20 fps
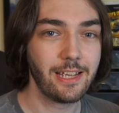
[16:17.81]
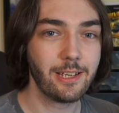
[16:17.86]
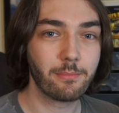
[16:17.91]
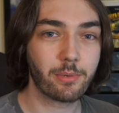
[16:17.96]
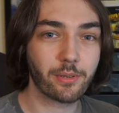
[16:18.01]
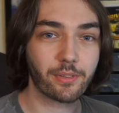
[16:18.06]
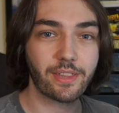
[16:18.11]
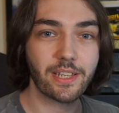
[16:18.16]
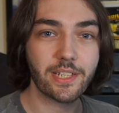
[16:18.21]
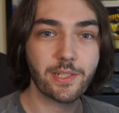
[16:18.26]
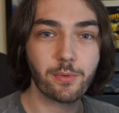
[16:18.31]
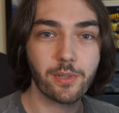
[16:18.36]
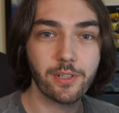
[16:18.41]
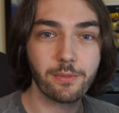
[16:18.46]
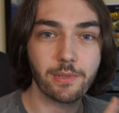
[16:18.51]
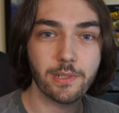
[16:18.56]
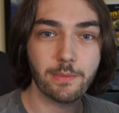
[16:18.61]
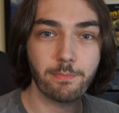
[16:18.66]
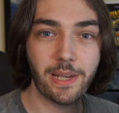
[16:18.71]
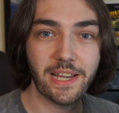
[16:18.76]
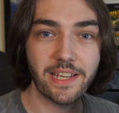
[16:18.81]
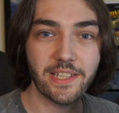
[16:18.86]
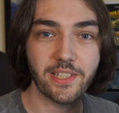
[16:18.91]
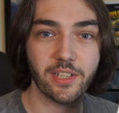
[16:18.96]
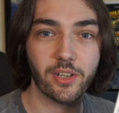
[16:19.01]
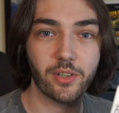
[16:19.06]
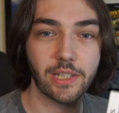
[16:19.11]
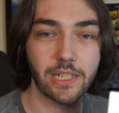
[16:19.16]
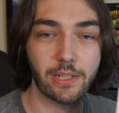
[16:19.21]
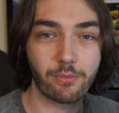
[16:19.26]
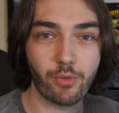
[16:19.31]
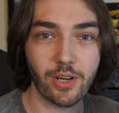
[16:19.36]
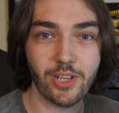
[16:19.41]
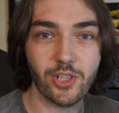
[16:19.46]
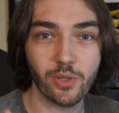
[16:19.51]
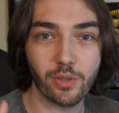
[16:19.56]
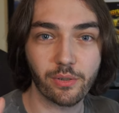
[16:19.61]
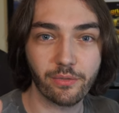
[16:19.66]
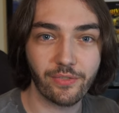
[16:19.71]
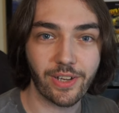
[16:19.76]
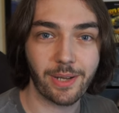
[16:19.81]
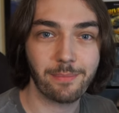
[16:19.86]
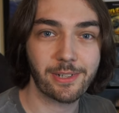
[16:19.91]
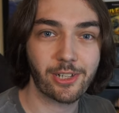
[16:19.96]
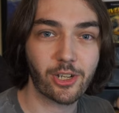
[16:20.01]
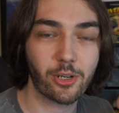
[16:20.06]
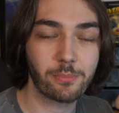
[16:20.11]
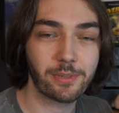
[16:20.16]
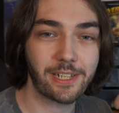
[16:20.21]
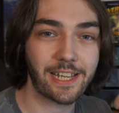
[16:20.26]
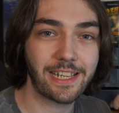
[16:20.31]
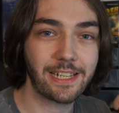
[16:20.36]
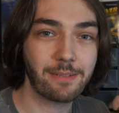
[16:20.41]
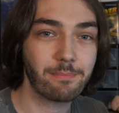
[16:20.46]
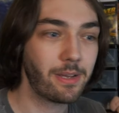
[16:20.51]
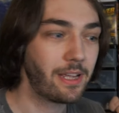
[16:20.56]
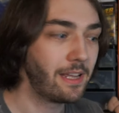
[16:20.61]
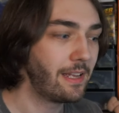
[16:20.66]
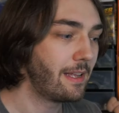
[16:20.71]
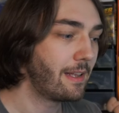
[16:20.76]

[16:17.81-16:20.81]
But this one was based on the original Famicom game,